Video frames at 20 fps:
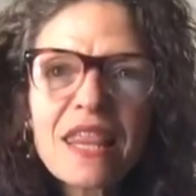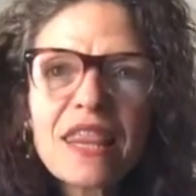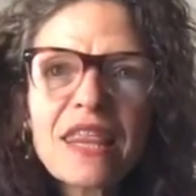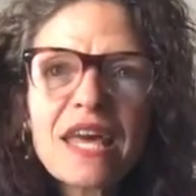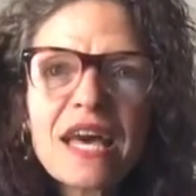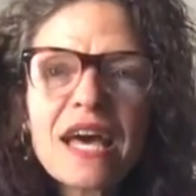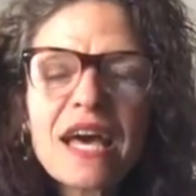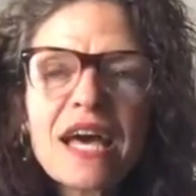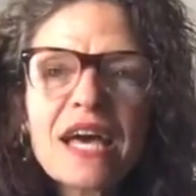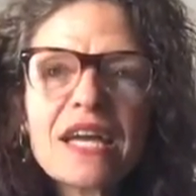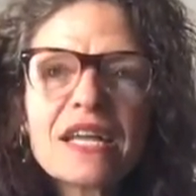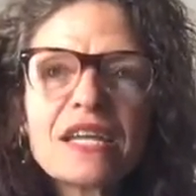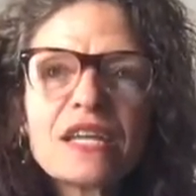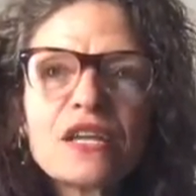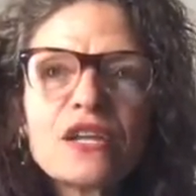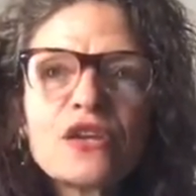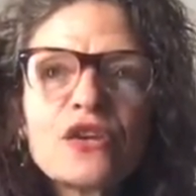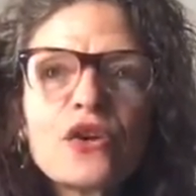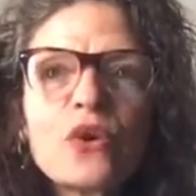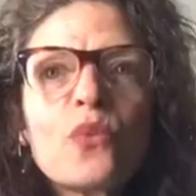that,
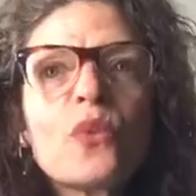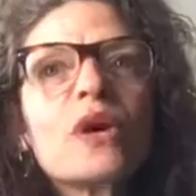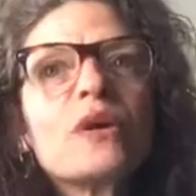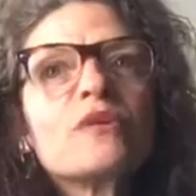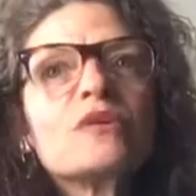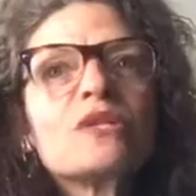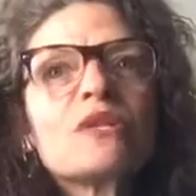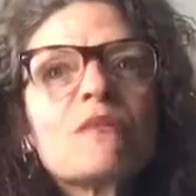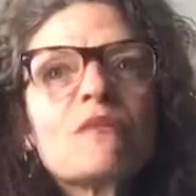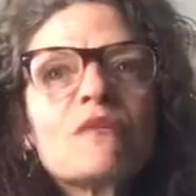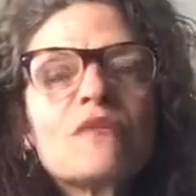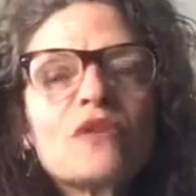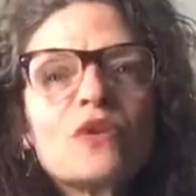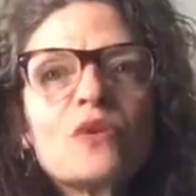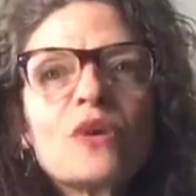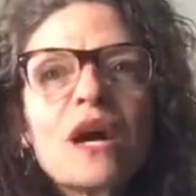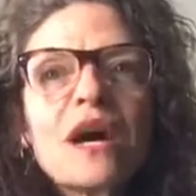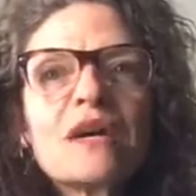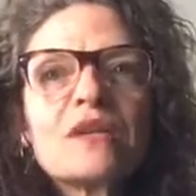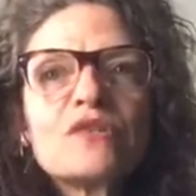you know, what some of
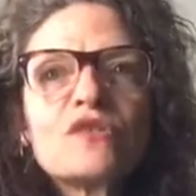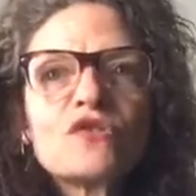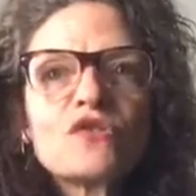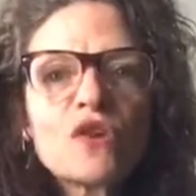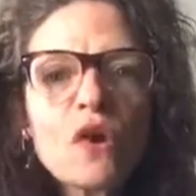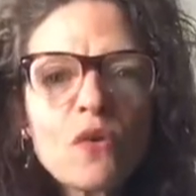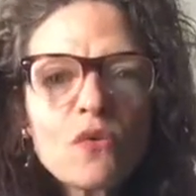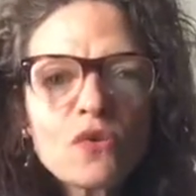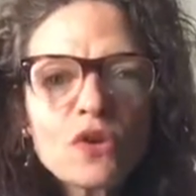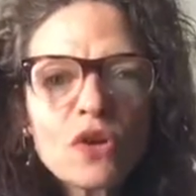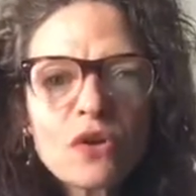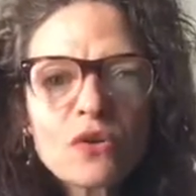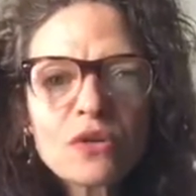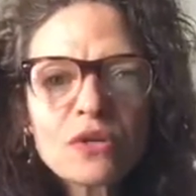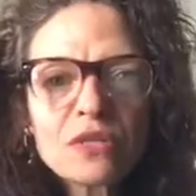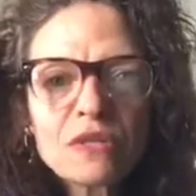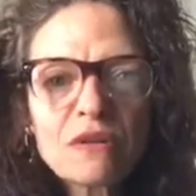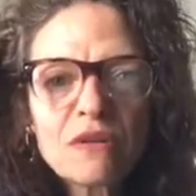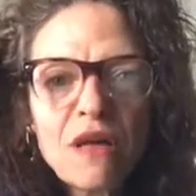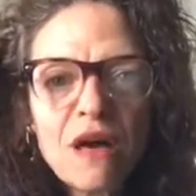you guys don't know,
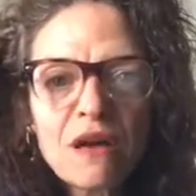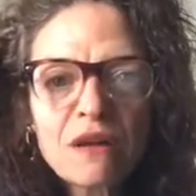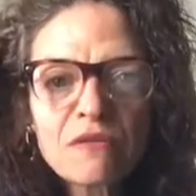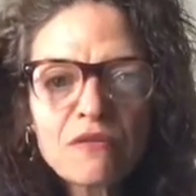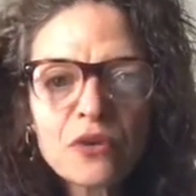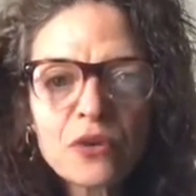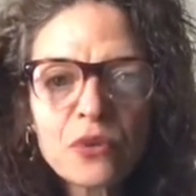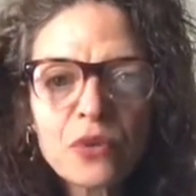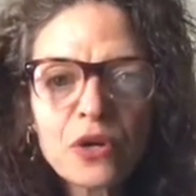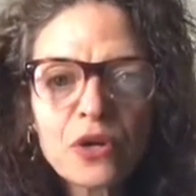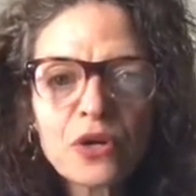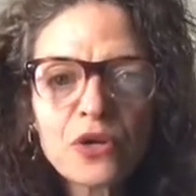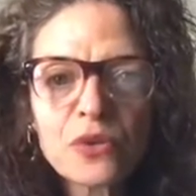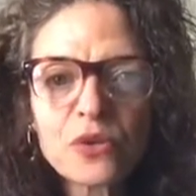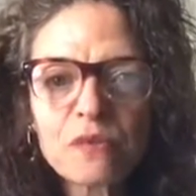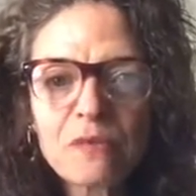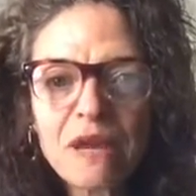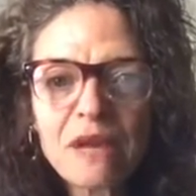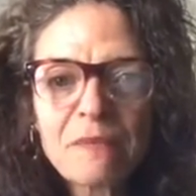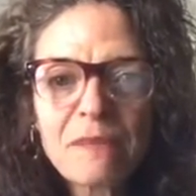because a lot of you are
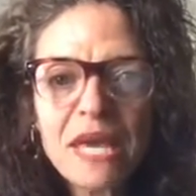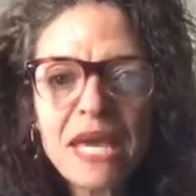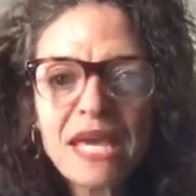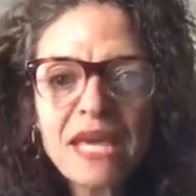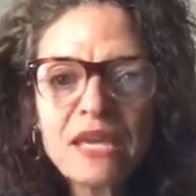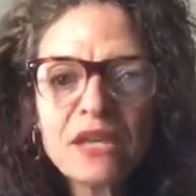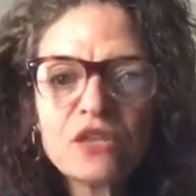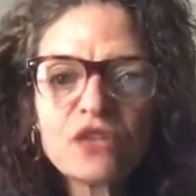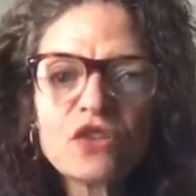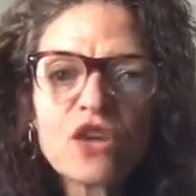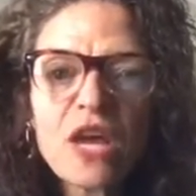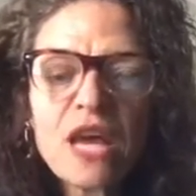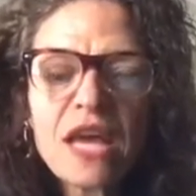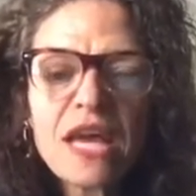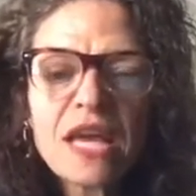new to my page,